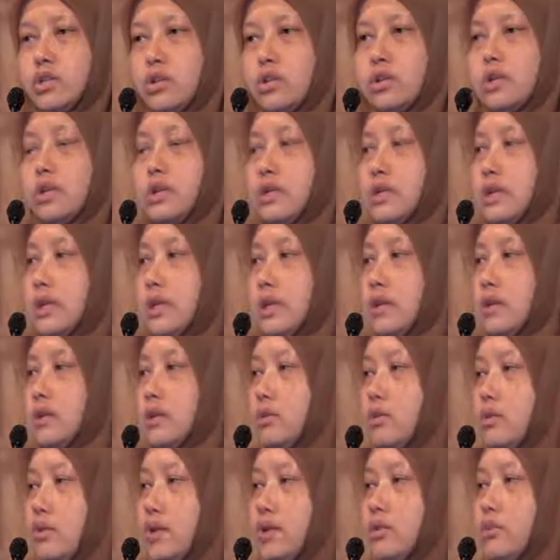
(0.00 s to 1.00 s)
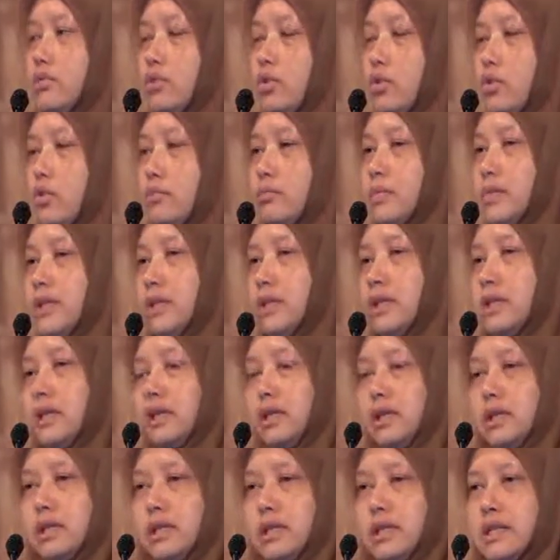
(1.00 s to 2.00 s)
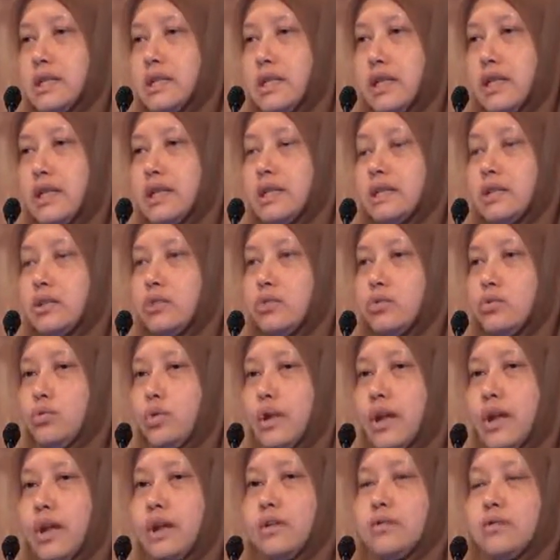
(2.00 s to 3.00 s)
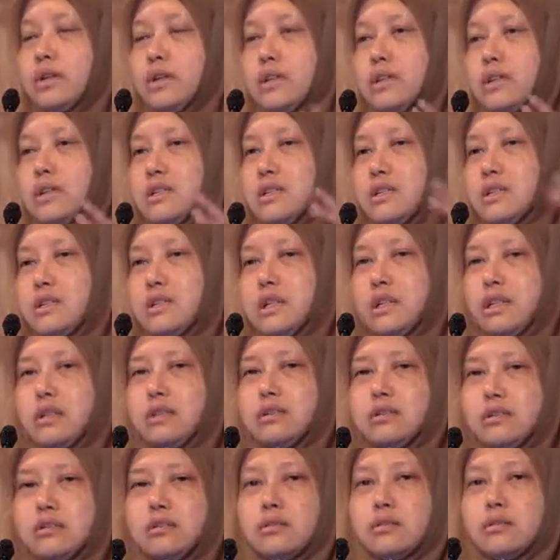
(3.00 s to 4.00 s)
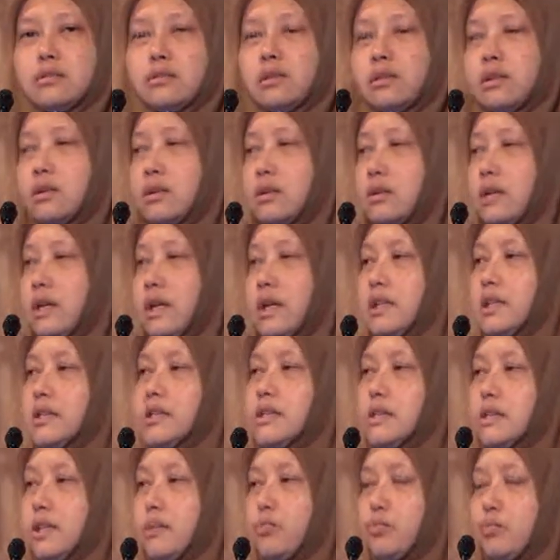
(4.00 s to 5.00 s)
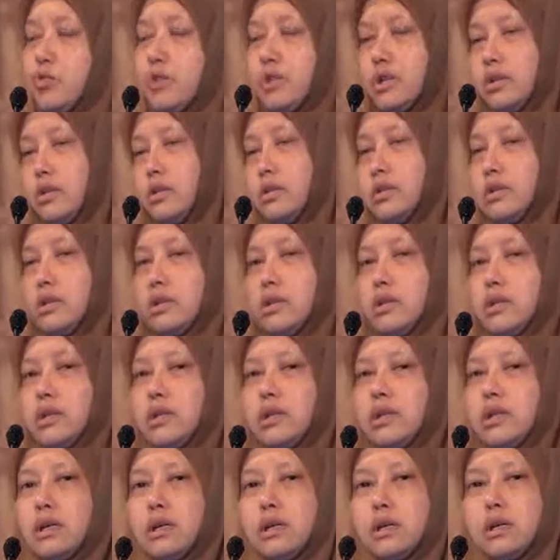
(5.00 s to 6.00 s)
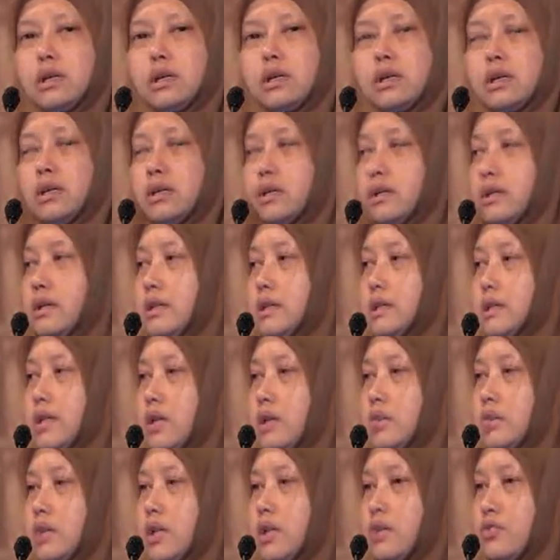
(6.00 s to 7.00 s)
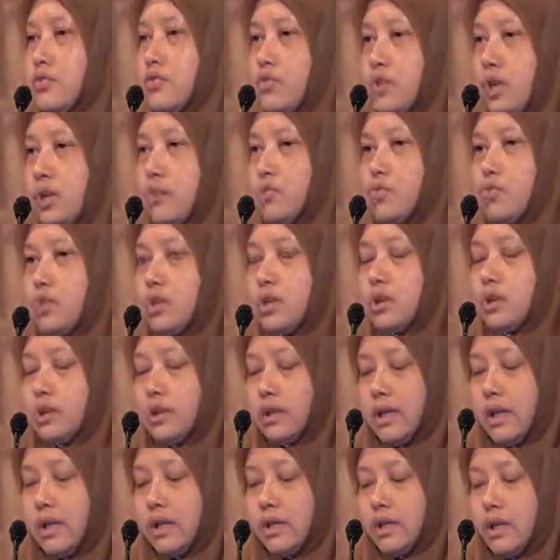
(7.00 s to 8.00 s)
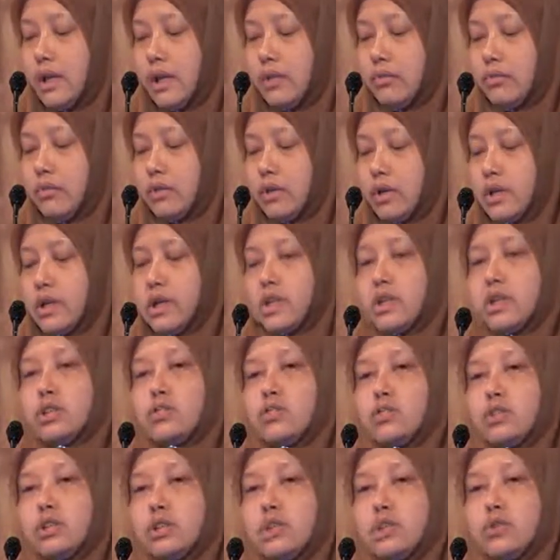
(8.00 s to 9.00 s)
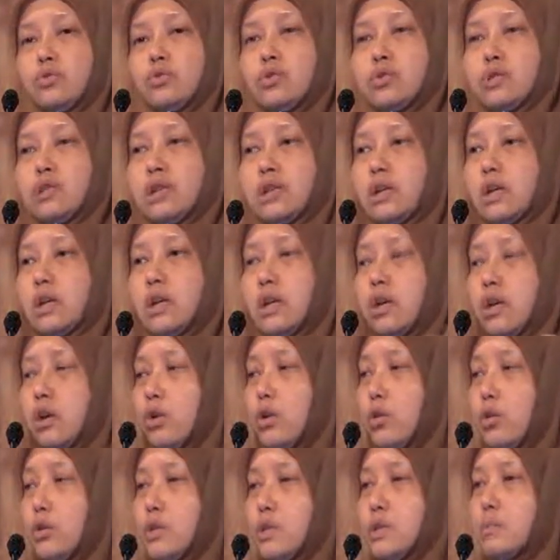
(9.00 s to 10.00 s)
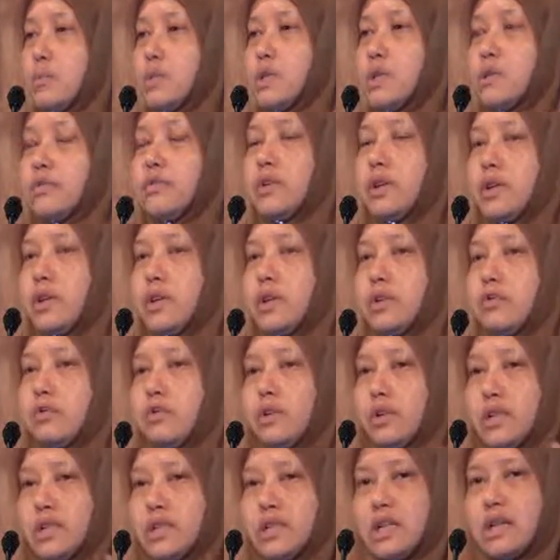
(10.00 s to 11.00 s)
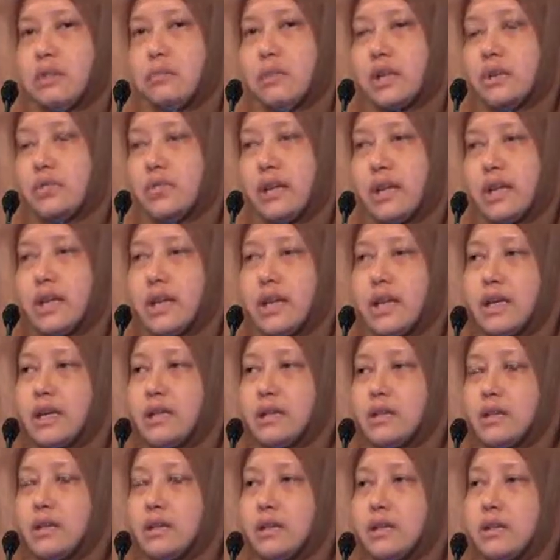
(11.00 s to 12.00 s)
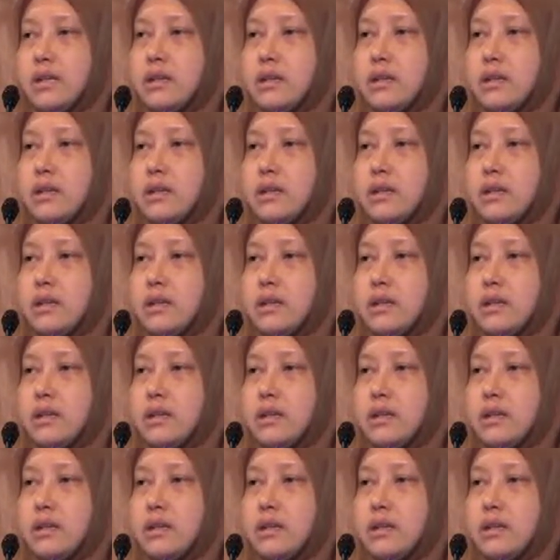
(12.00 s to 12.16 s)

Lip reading: on its legal reform, it decided to have a distinct and separate Islamic framework, and therefore it introduced laws specifically for Islamic finance,